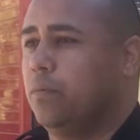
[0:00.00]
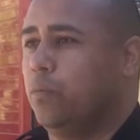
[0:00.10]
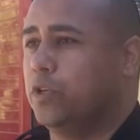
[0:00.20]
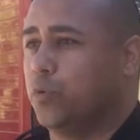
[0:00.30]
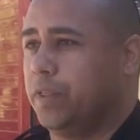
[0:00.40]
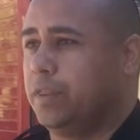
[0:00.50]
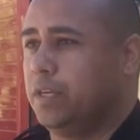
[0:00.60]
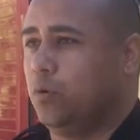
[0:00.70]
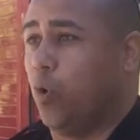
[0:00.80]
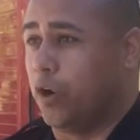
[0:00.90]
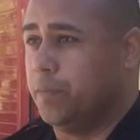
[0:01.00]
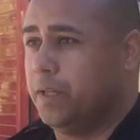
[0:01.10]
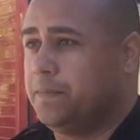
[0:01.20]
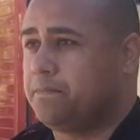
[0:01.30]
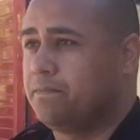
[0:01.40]
was with the
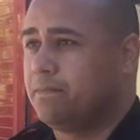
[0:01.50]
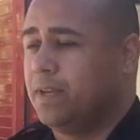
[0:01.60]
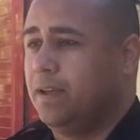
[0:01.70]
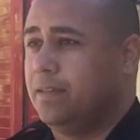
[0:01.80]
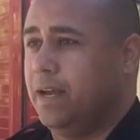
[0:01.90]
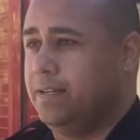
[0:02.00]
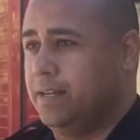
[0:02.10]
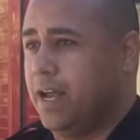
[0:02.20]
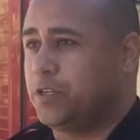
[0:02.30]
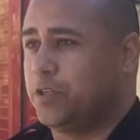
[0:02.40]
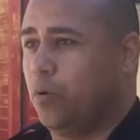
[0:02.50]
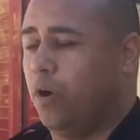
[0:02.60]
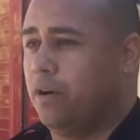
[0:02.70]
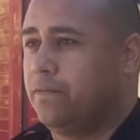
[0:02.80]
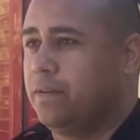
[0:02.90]
watermelon. That didn't actually go
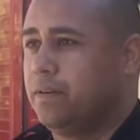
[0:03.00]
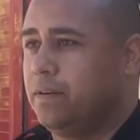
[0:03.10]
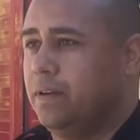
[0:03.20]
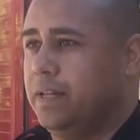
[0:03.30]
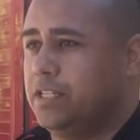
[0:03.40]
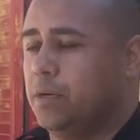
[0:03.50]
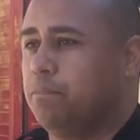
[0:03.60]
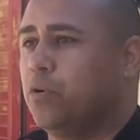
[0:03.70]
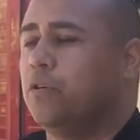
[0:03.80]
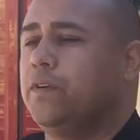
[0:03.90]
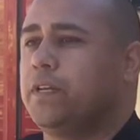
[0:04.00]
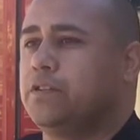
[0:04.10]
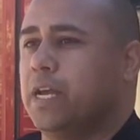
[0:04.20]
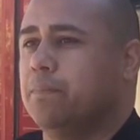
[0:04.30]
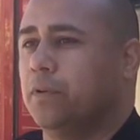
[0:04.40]
off. And that's a perfect
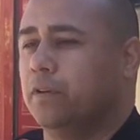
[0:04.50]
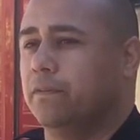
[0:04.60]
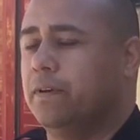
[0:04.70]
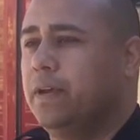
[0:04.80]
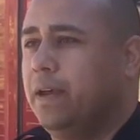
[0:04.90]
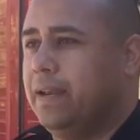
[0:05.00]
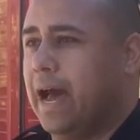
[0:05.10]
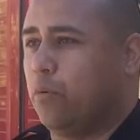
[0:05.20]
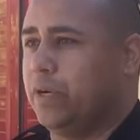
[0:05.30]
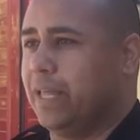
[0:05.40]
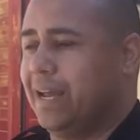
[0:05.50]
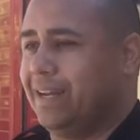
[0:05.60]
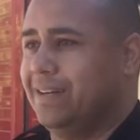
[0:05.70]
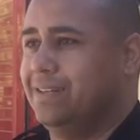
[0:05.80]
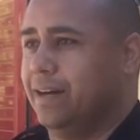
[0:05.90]
example of not
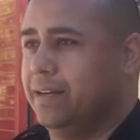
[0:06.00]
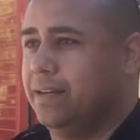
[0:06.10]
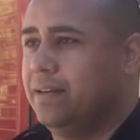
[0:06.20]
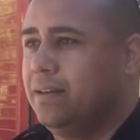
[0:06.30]
relighting a dud.